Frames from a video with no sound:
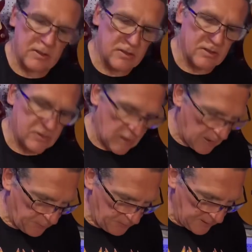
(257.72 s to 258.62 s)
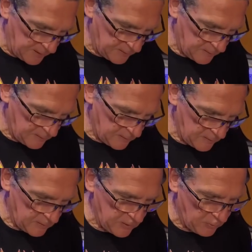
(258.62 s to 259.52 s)
you just drop them in.
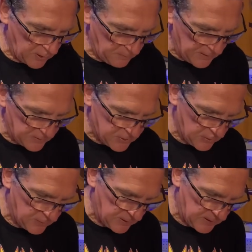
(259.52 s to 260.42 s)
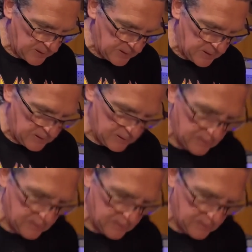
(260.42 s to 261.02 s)
You want to make sure the key